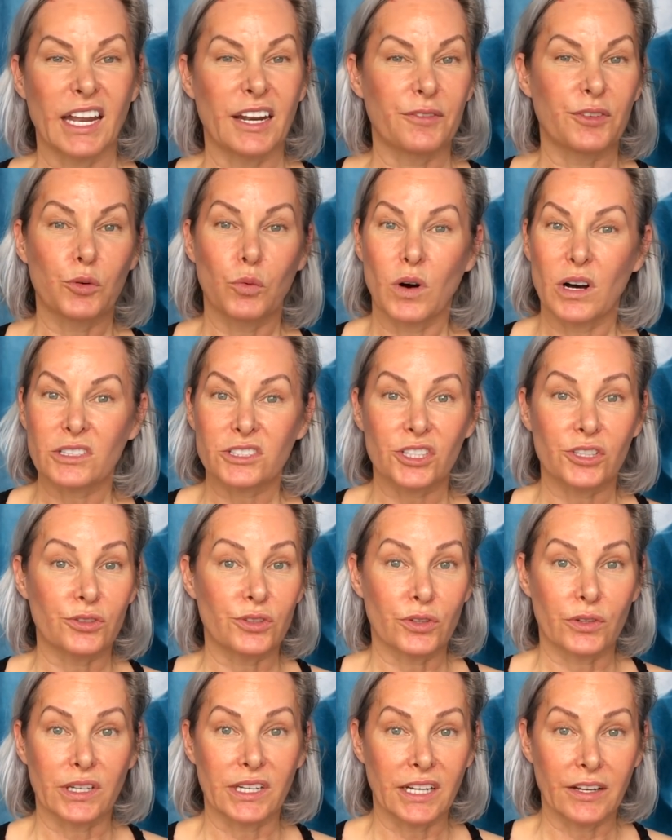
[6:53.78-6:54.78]
And if you want to,
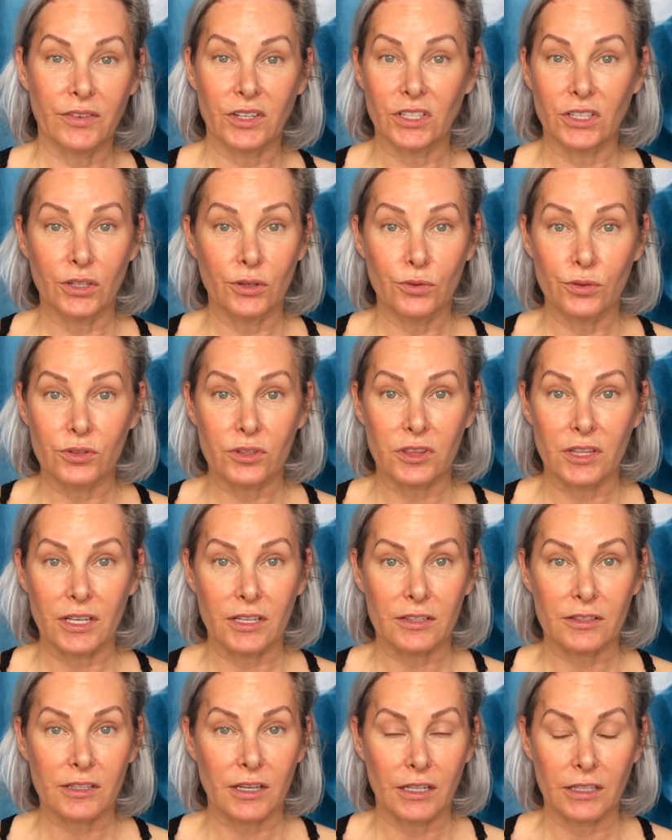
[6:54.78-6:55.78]
you can even use
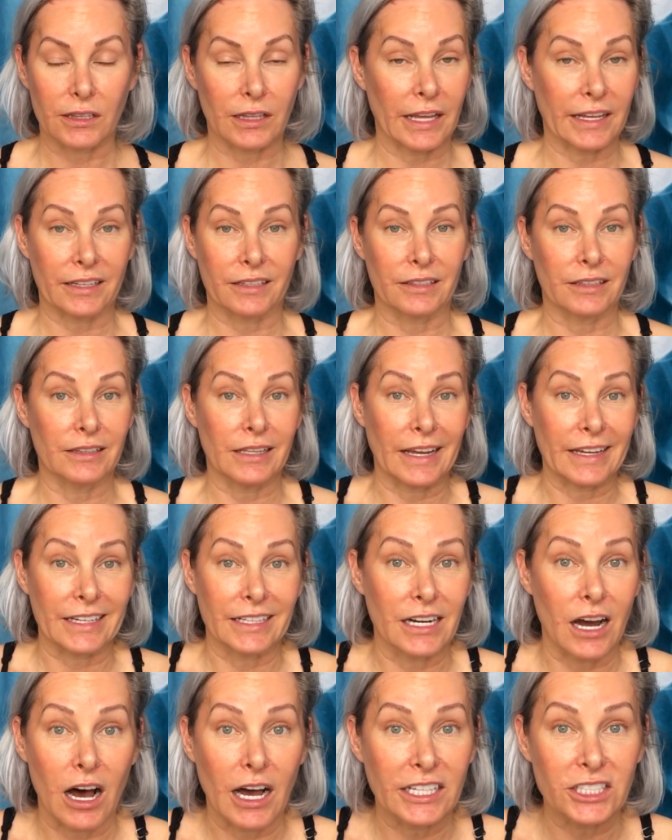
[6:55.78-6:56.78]
this like, like
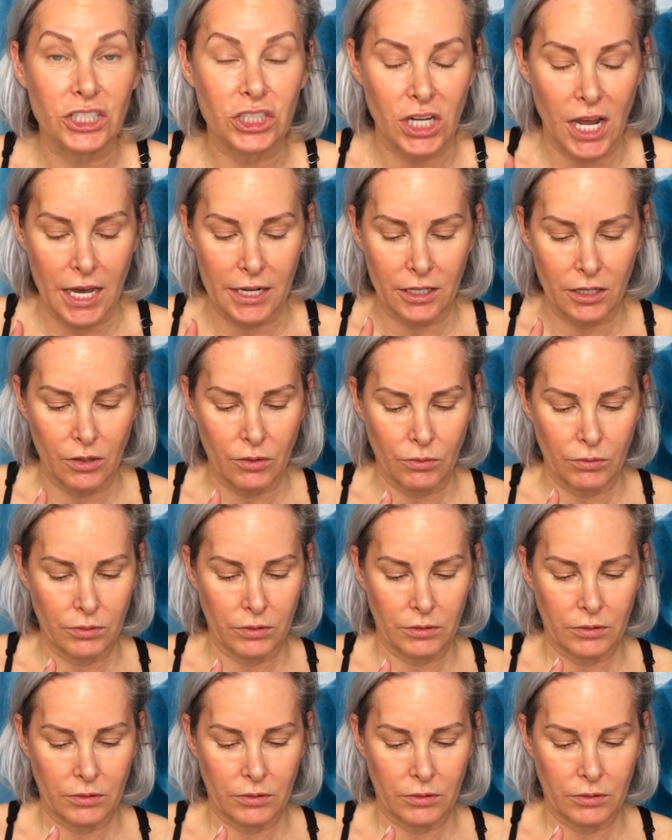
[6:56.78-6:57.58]
an eyeshadow.